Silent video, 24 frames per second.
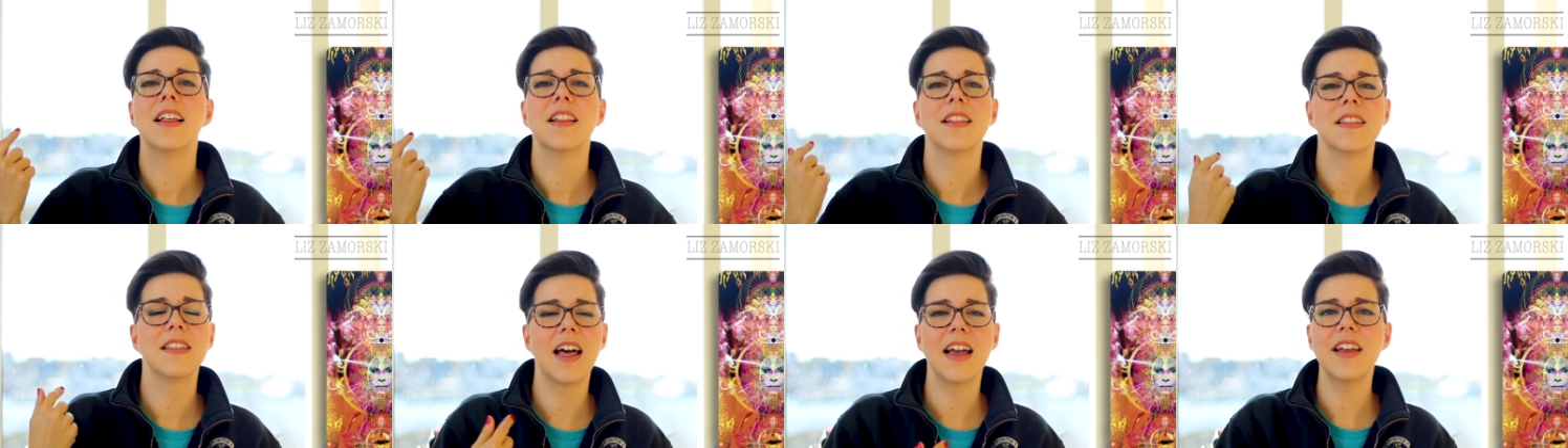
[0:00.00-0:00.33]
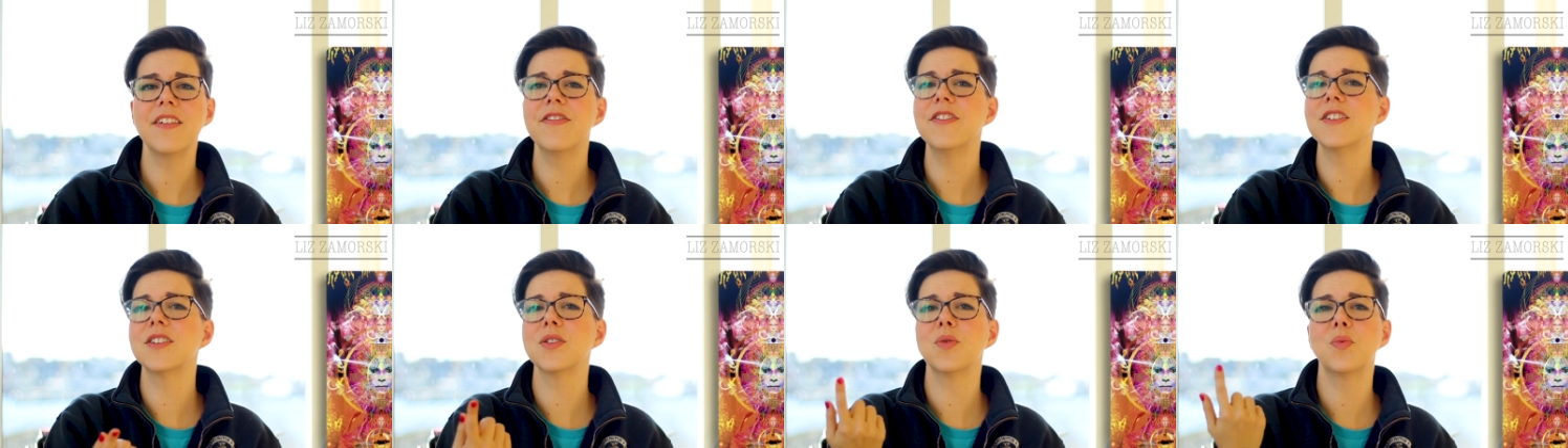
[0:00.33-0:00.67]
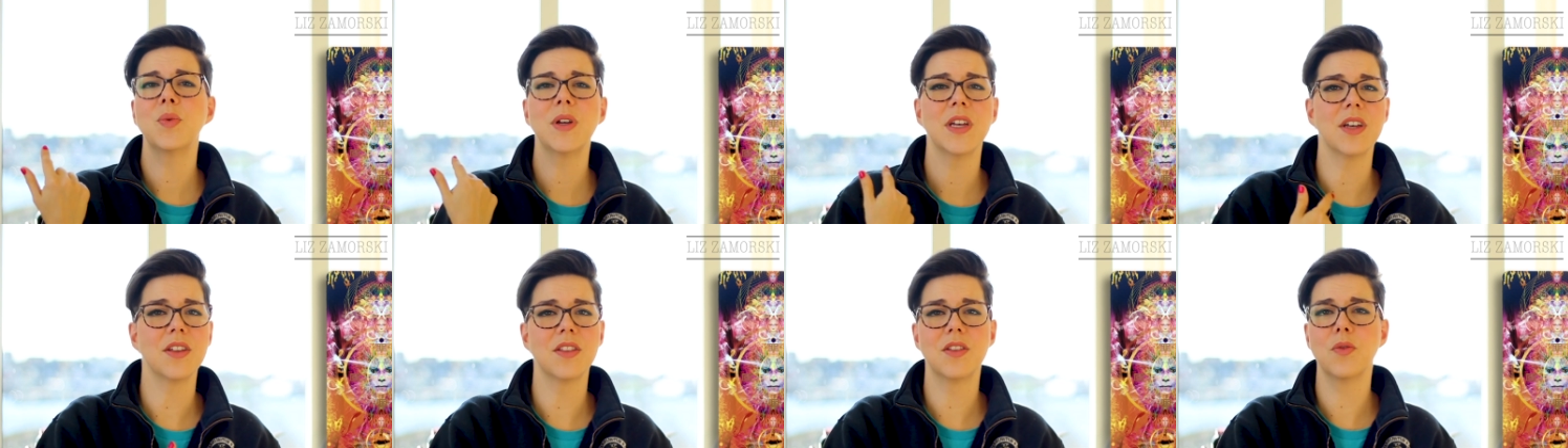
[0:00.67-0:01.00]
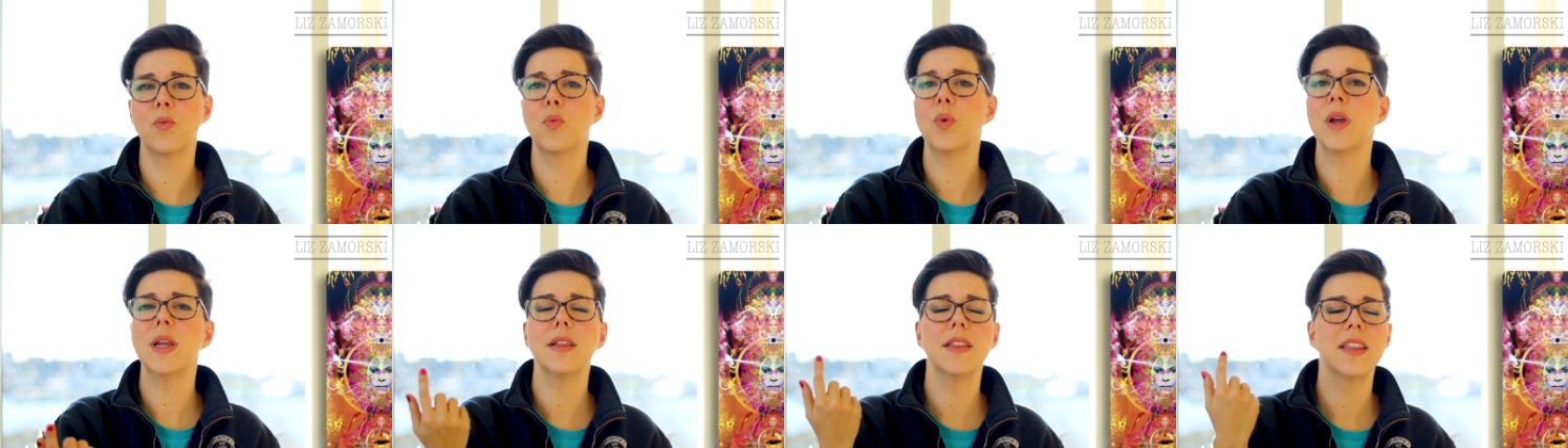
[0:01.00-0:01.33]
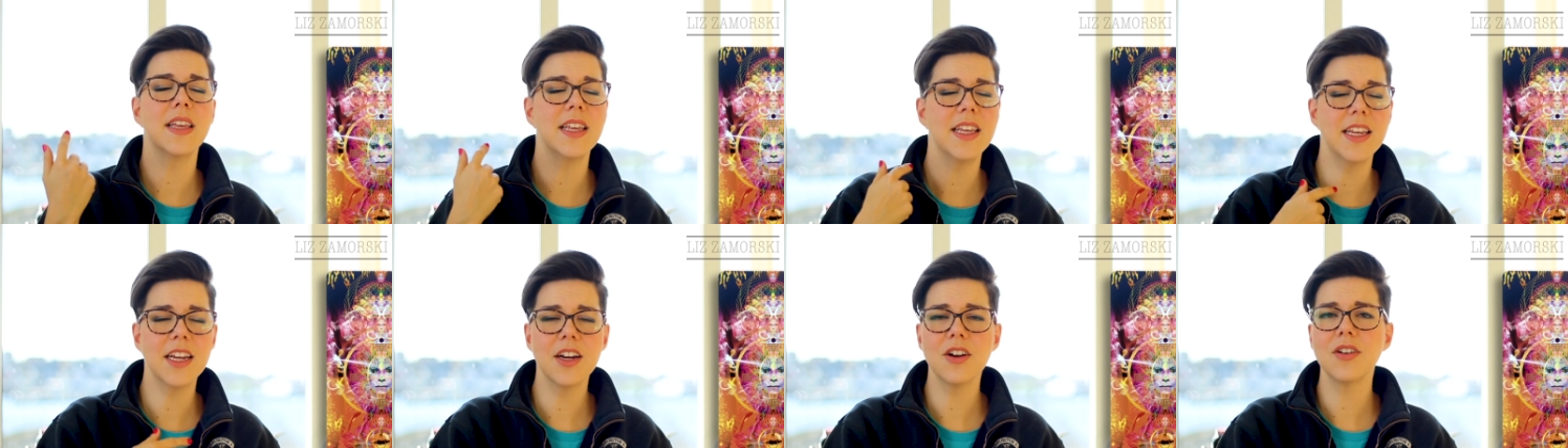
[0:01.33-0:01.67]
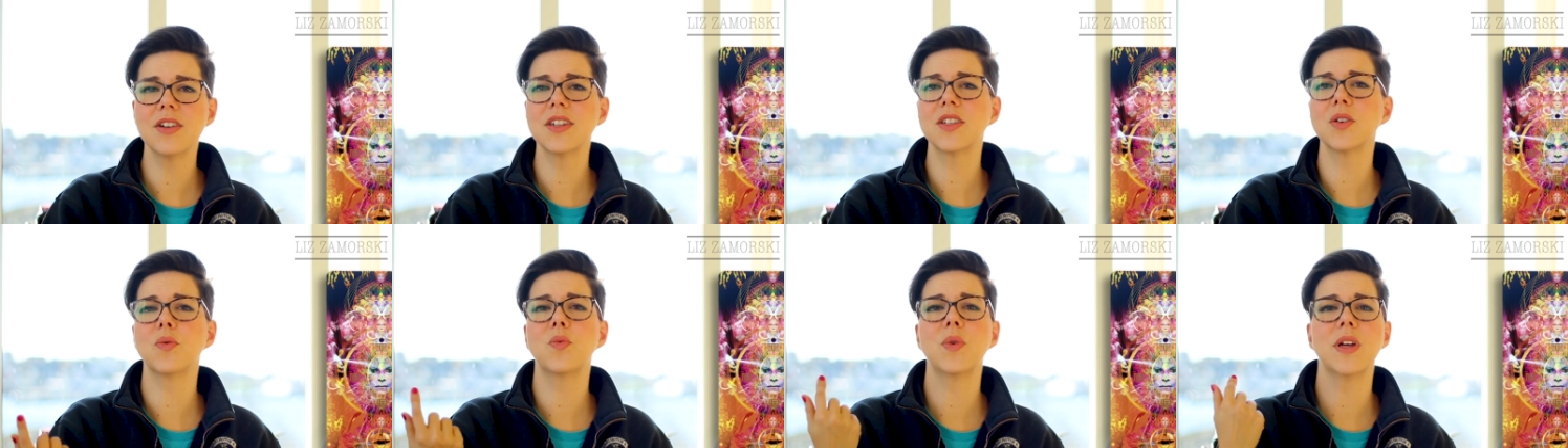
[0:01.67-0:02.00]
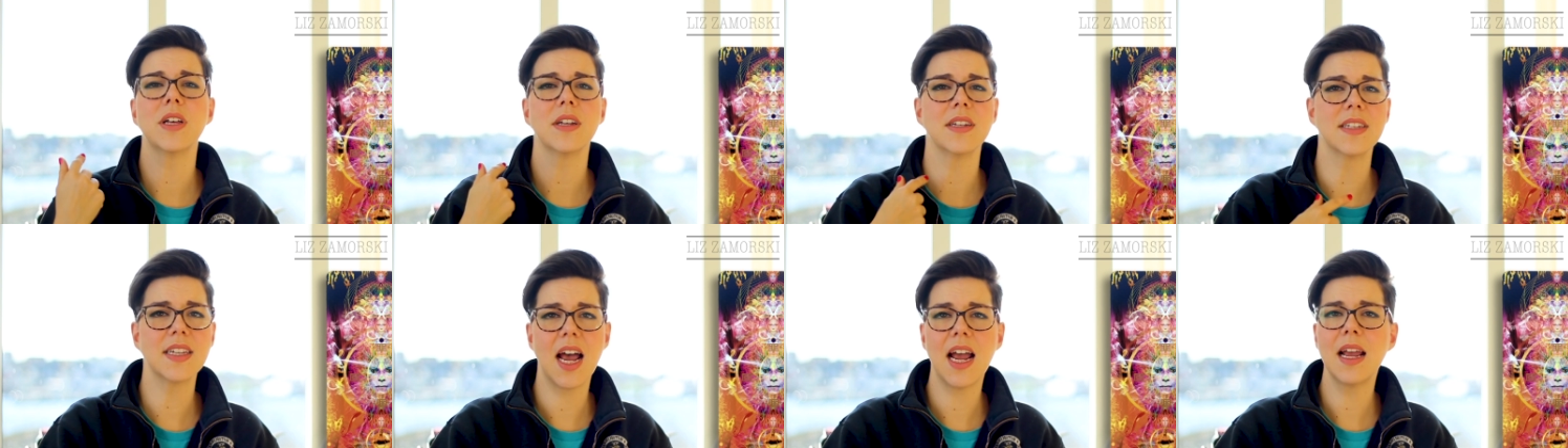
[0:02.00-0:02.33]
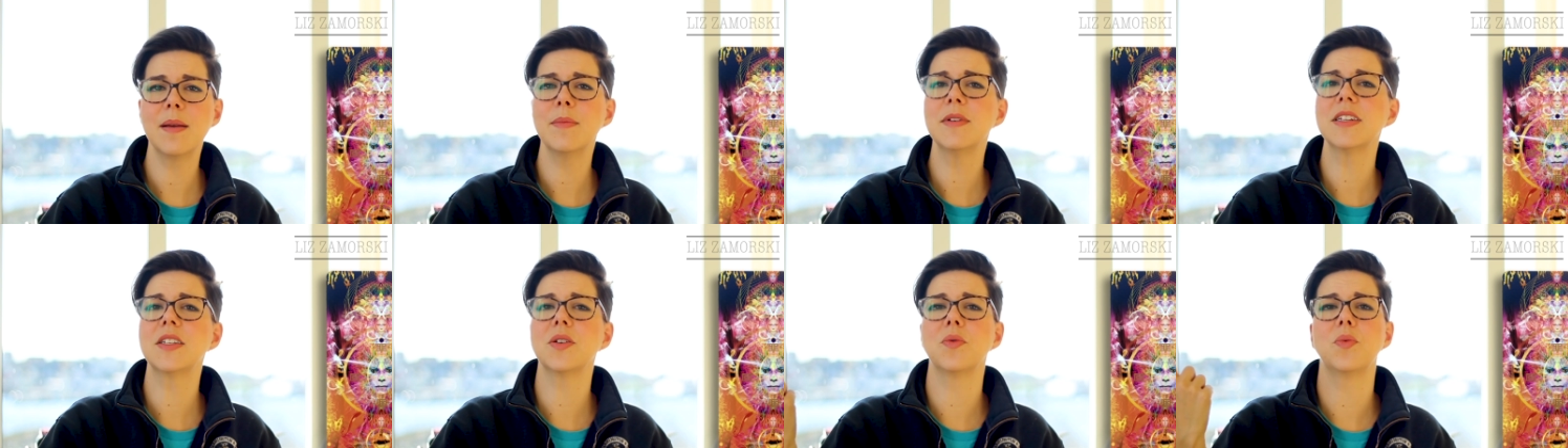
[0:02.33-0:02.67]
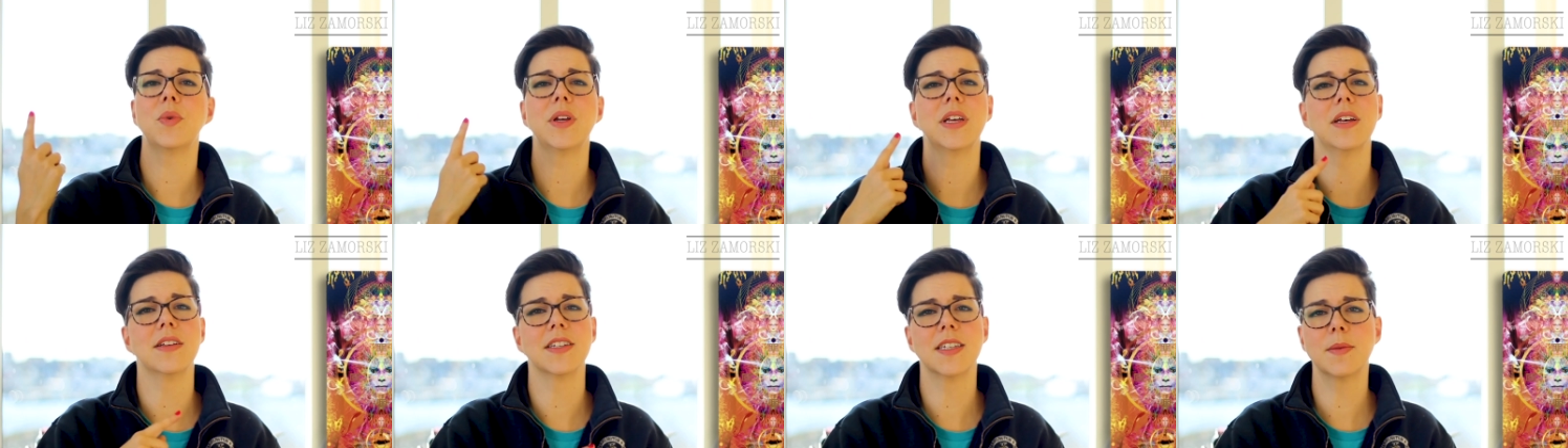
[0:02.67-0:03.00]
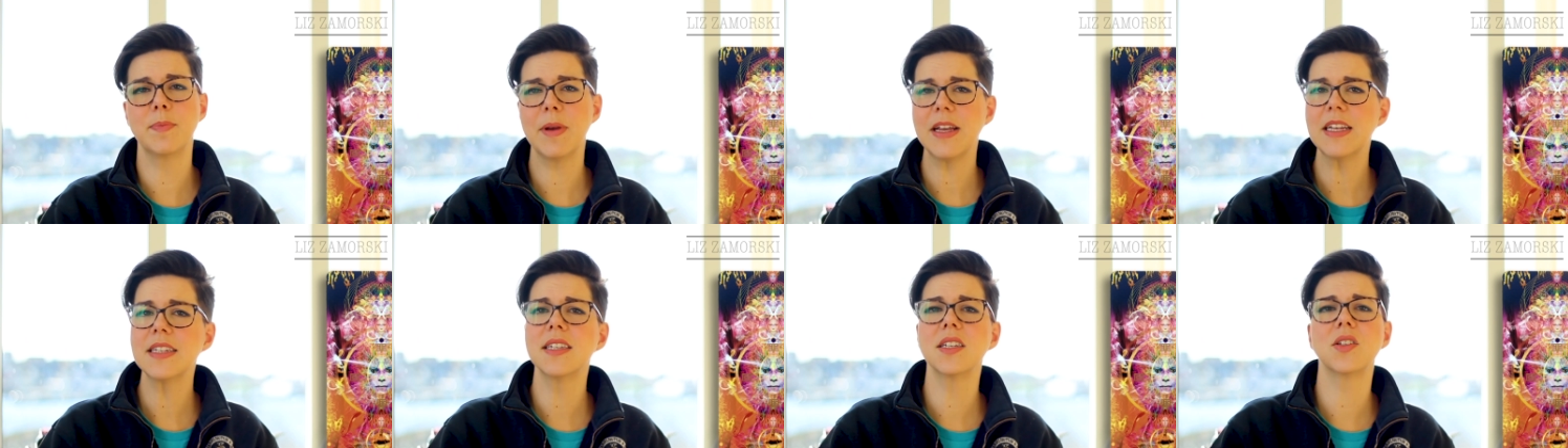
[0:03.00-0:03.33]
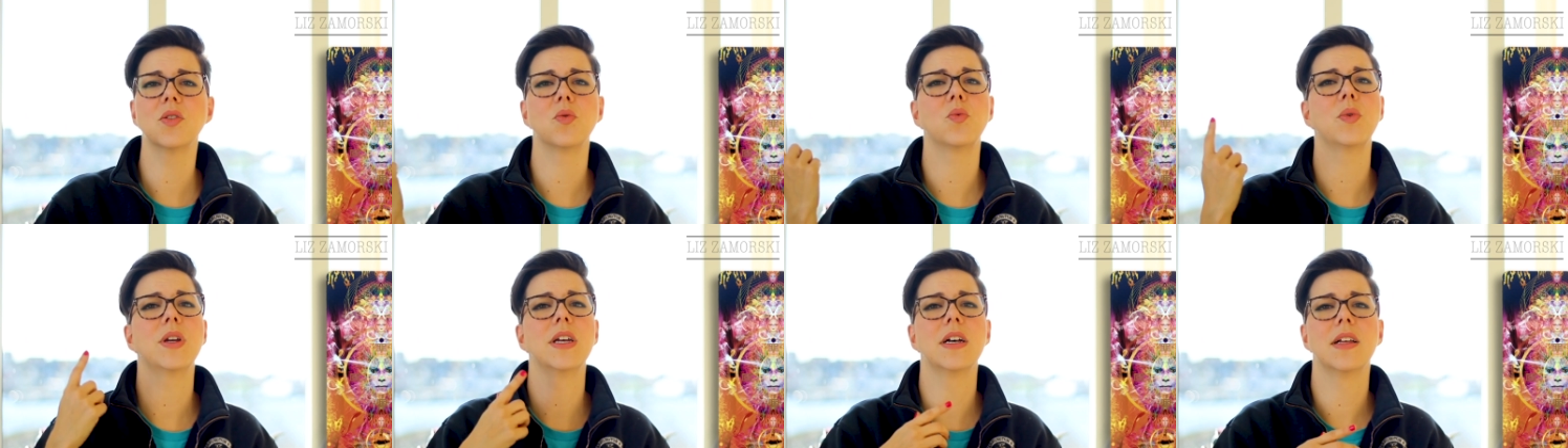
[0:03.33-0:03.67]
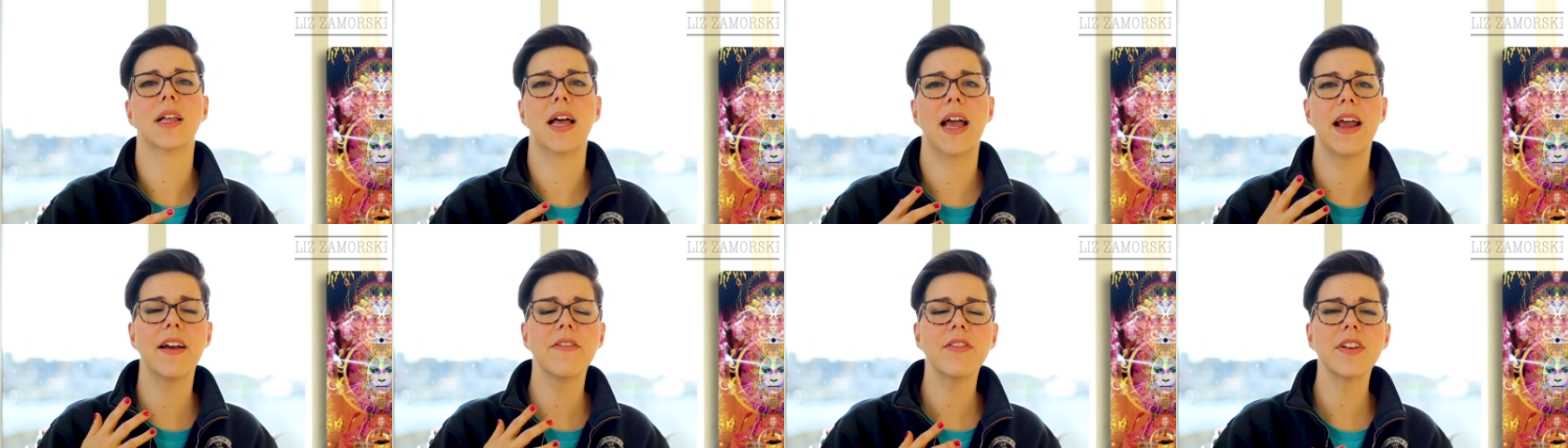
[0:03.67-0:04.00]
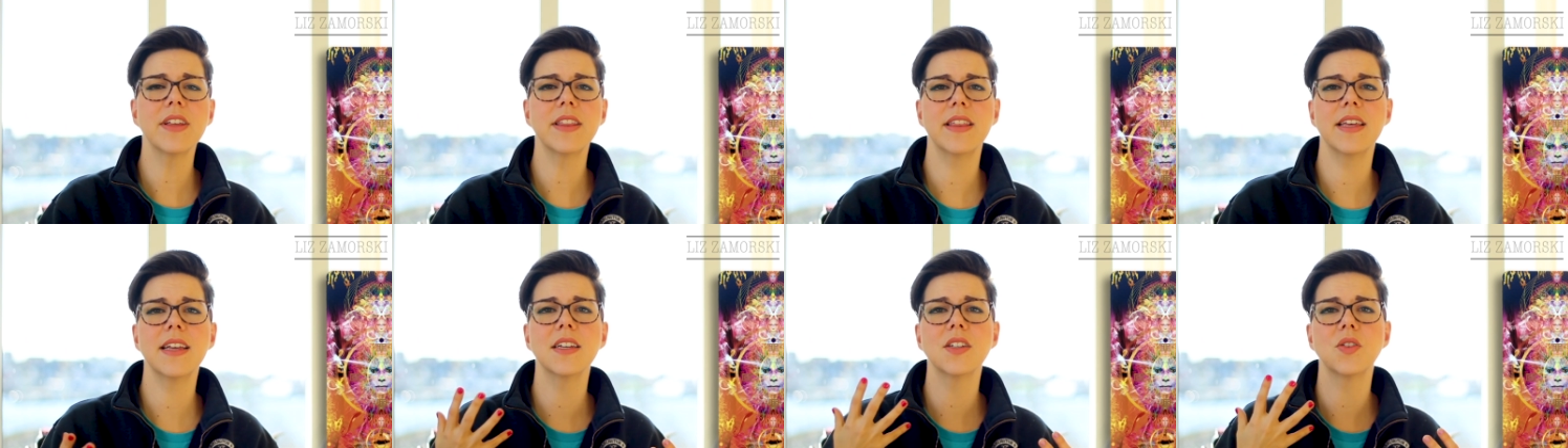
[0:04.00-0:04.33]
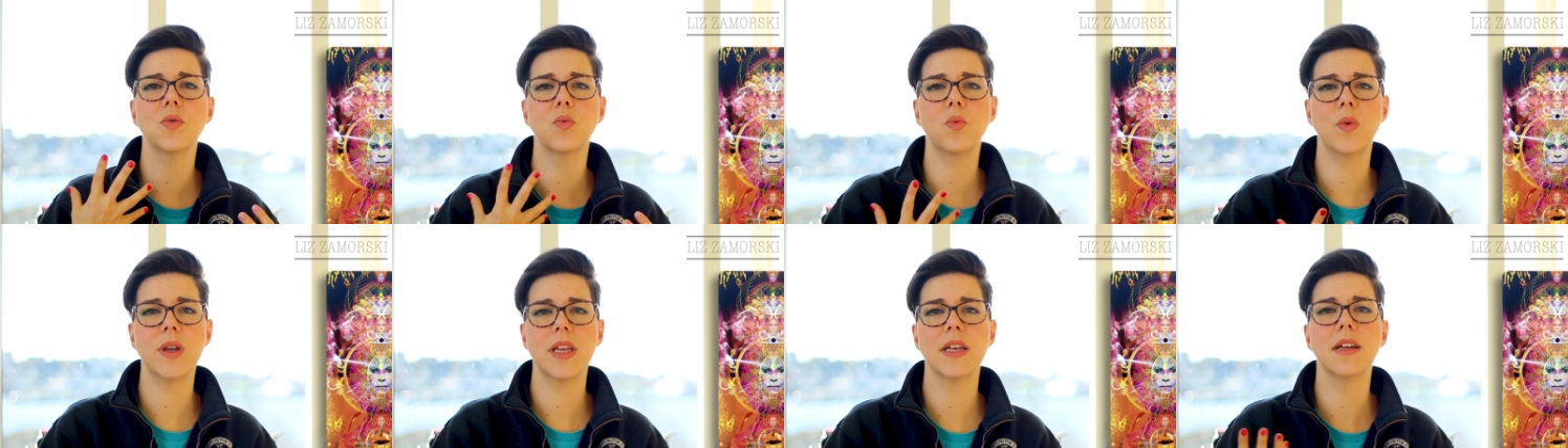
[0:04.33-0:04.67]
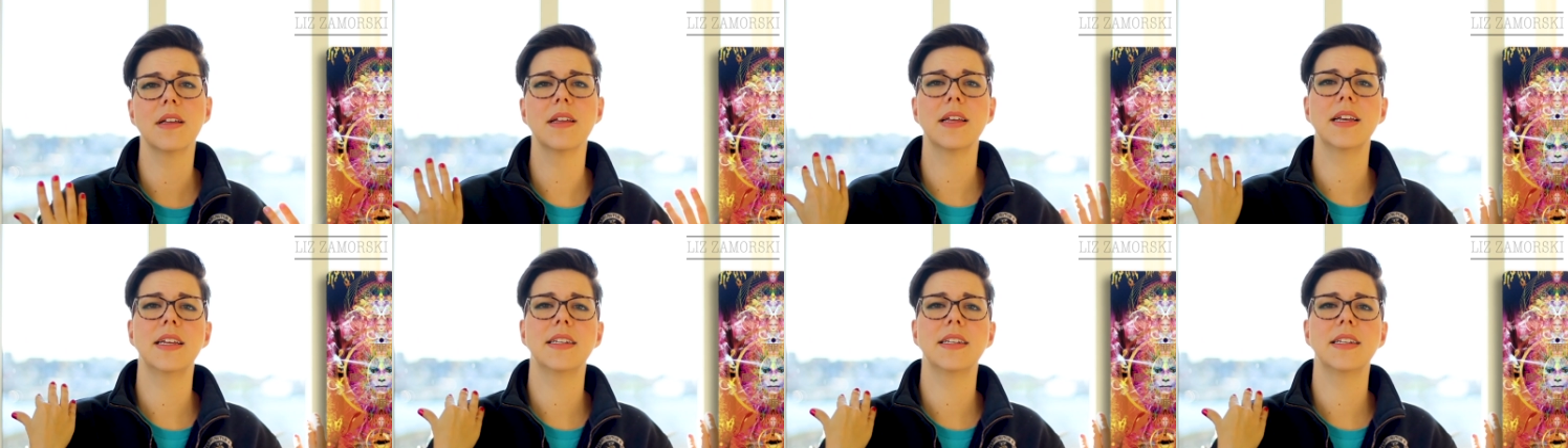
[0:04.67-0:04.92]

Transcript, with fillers: Life is a wheel. The, we the year is a wheel. Time is a wheel. Space is a wheel. Everything is a wheel.